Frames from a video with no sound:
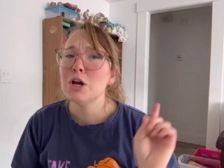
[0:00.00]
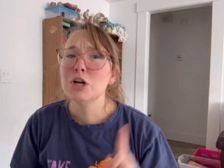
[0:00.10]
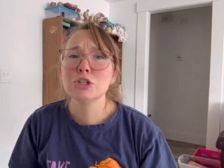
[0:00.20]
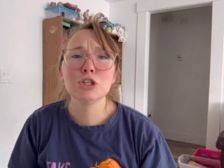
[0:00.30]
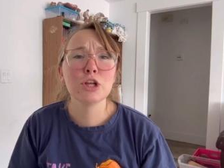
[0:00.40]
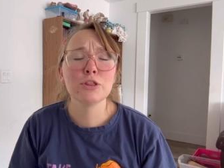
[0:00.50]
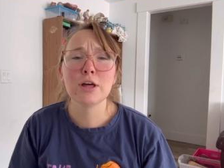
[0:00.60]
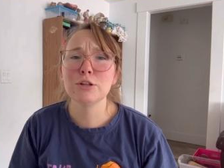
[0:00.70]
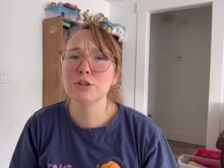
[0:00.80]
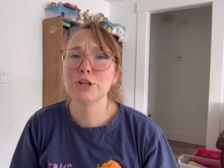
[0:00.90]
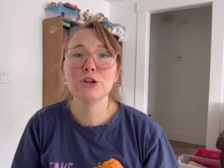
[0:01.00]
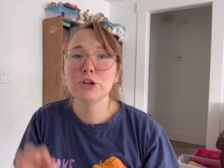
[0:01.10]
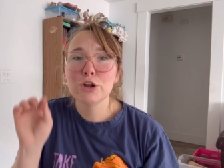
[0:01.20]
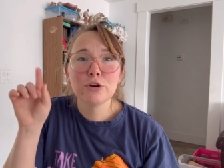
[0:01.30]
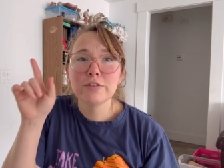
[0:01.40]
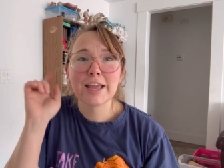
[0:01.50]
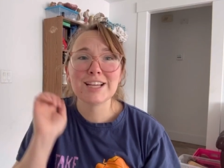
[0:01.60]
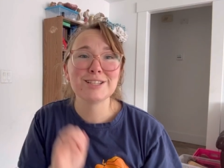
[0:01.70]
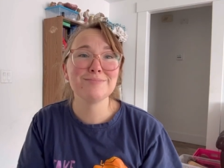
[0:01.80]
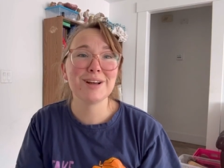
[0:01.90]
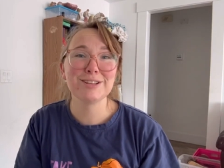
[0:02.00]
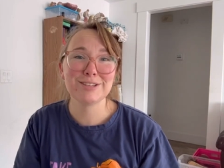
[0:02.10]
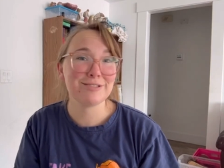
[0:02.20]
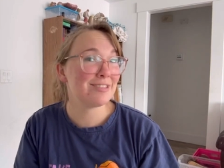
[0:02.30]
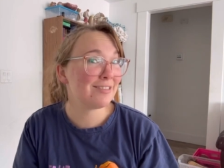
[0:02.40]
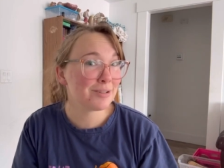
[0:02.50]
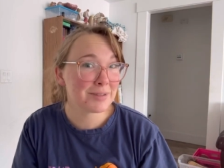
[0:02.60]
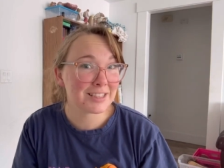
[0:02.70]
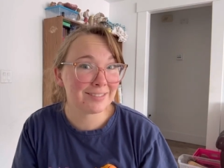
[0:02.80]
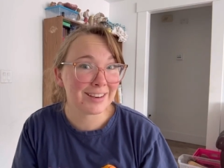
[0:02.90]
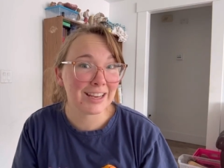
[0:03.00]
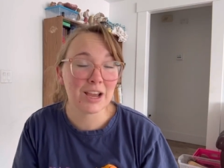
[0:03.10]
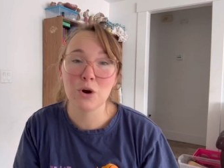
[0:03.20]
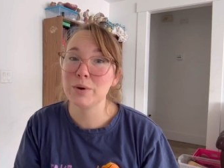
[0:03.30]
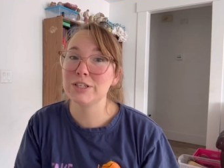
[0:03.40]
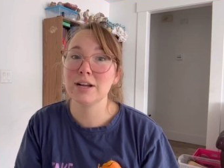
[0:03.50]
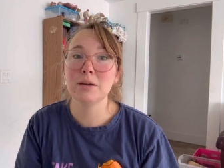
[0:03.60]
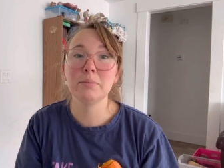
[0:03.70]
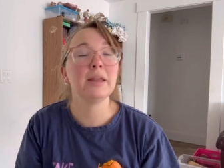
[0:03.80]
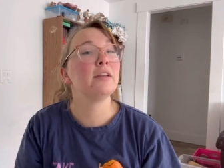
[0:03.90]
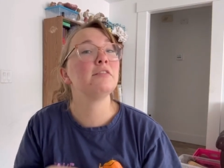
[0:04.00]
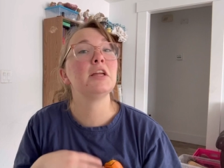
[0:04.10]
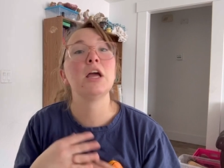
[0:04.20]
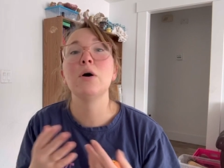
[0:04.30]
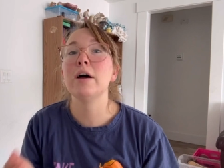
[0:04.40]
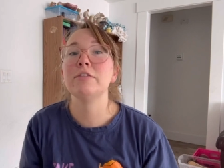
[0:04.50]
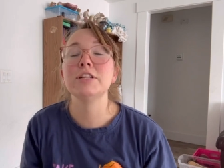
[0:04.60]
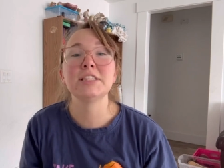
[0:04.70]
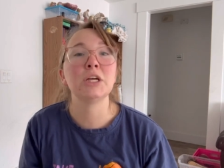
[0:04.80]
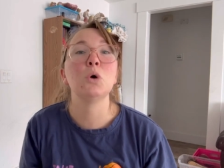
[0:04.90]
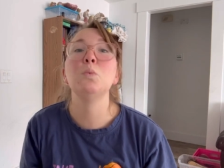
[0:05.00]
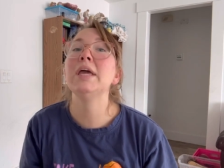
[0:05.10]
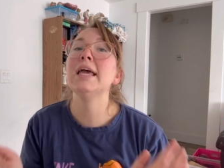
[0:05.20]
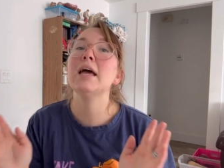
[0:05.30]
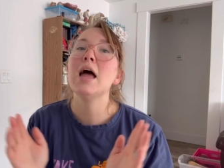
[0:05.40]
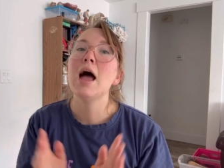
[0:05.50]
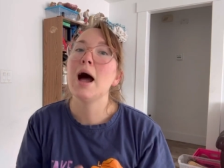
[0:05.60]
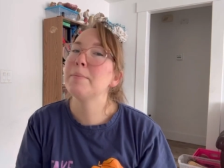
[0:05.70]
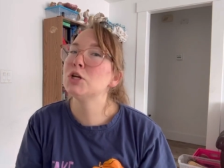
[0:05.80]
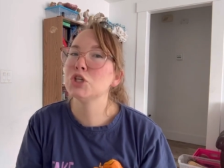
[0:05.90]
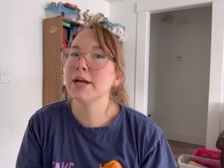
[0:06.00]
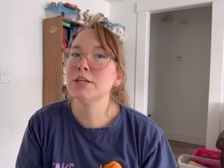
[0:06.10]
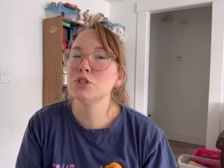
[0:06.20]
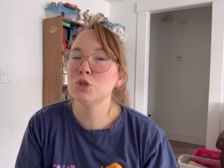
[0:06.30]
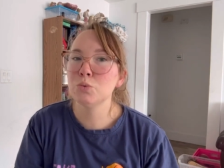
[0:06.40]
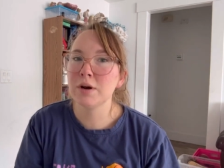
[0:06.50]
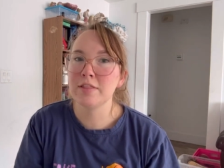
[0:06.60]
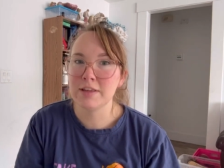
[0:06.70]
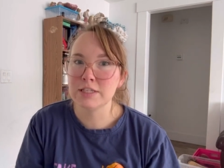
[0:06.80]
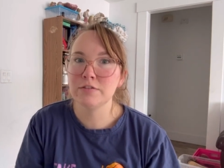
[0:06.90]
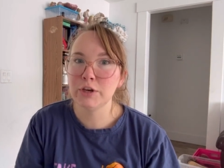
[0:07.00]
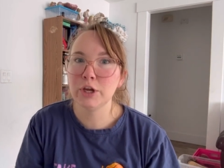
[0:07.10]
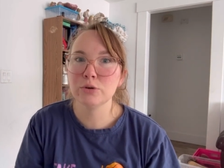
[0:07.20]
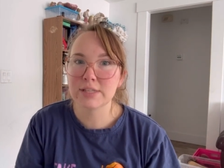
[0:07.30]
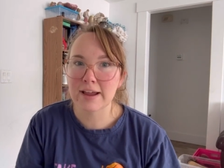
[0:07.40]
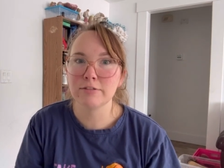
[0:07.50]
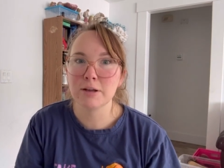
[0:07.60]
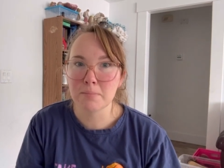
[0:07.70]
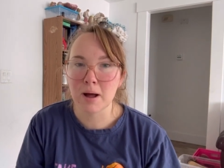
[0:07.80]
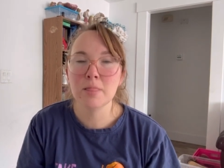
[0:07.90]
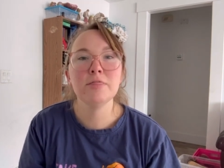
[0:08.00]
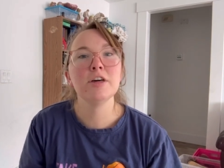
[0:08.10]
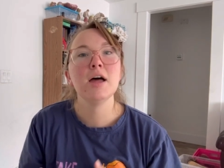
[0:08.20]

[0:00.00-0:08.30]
turn on that little notification bell so you never miss a video. We try to put out a video every single week. I'm gonna try and do one of these videos every month